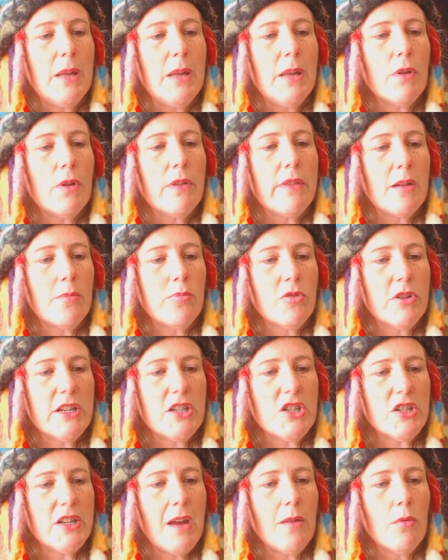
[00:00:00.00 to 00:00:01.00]
on people that
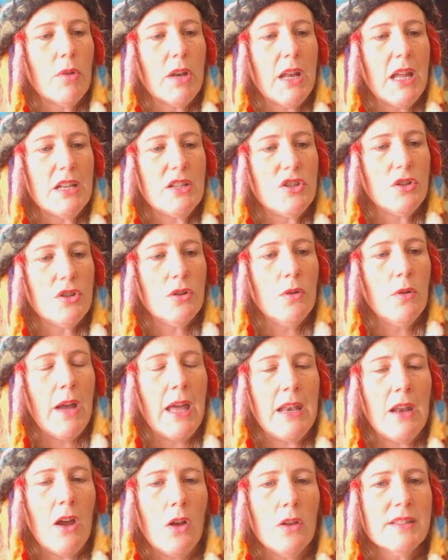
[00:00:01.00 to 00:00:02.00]
appreciate what I do.
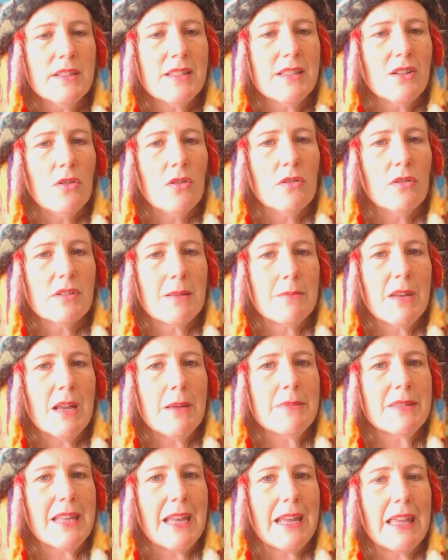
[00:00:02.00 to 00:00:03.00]
And also,
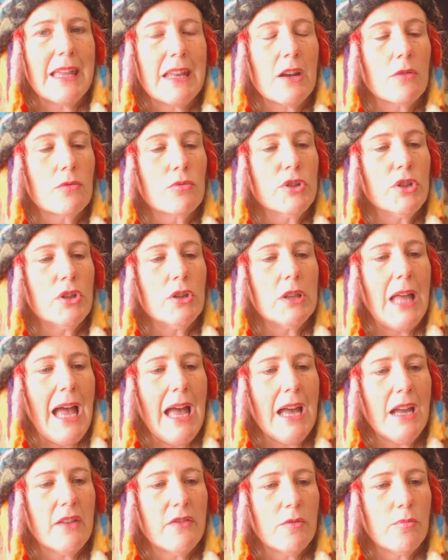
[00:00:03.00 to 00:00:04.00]
sometimes I get a real
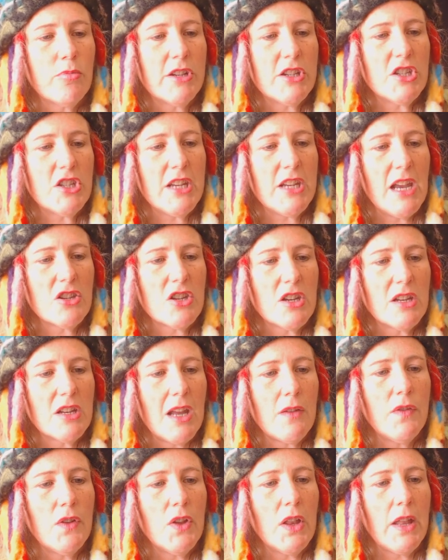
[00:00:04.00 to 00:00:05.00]
lack of appreciation.
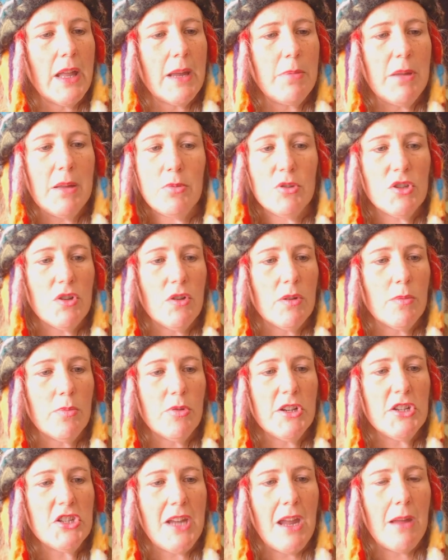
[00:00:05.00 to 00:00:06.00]
I feel like people don't
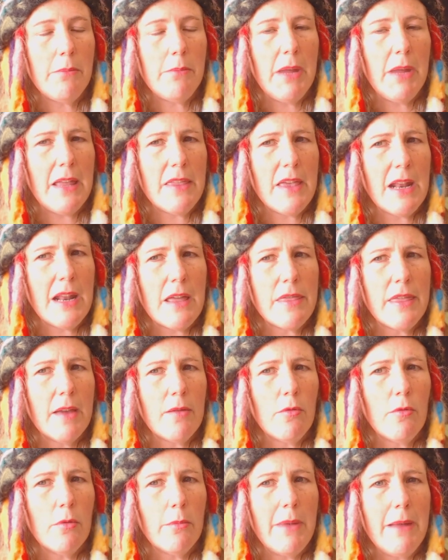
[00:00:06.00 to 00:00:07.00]
appreciate me. And then I
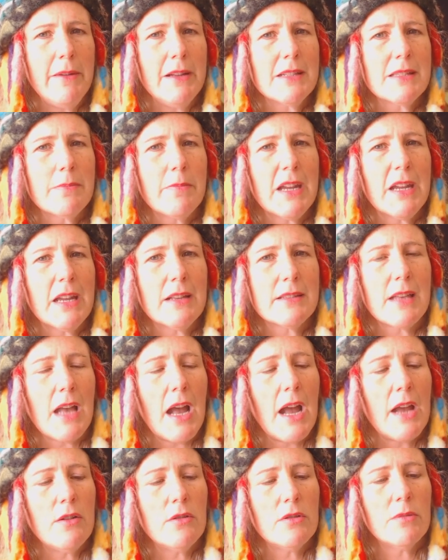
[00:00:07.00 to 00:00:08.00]
think, well, maybe it's because
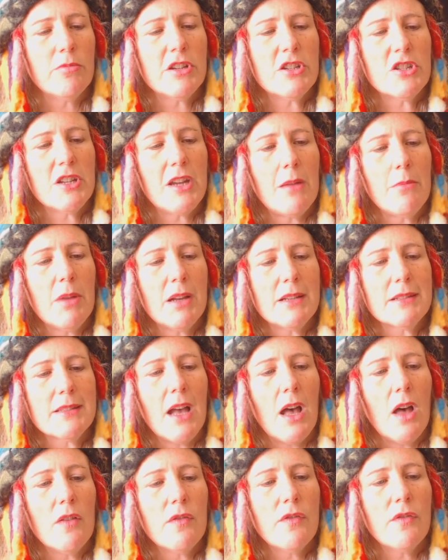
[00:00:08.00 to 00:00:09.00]
I don't appreciate
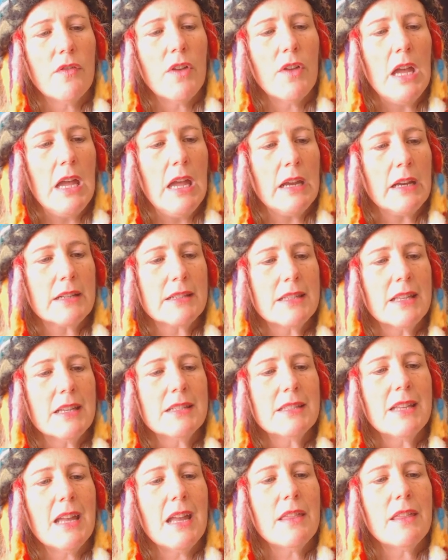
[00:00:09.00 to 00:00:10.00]
myself. Because
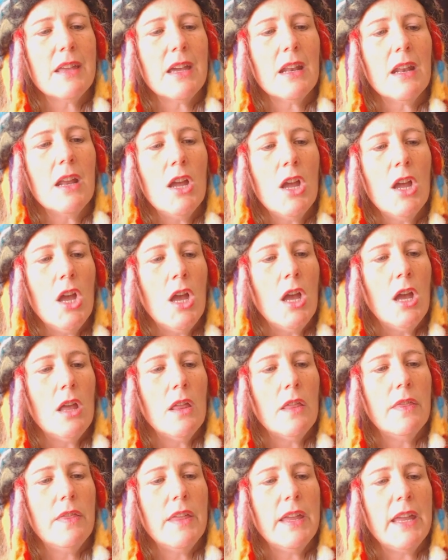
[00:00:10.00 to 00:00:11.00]
they say that
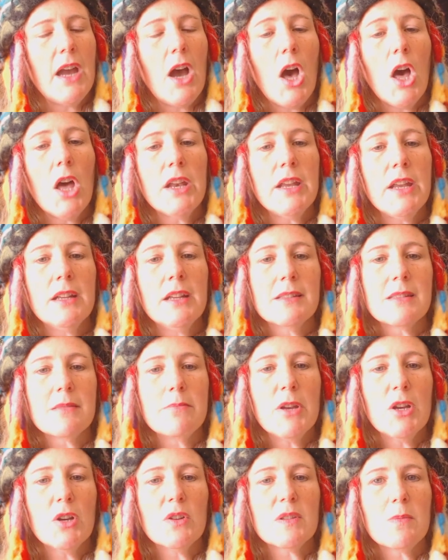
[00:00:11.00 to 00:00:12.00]
the audience
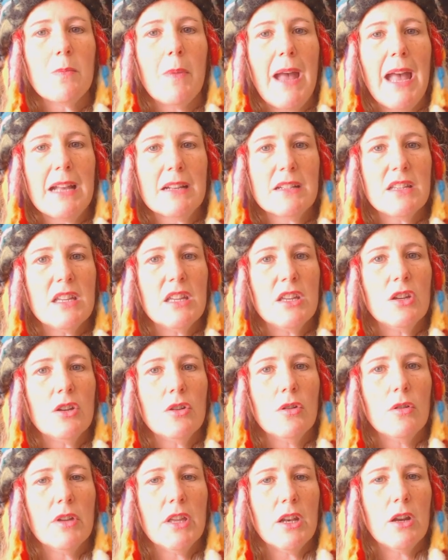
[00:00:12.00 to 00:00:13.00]
mirrors back to
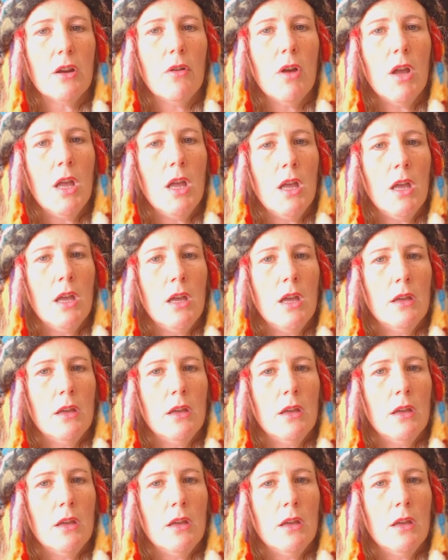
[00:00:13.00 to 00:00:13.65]
you, you know,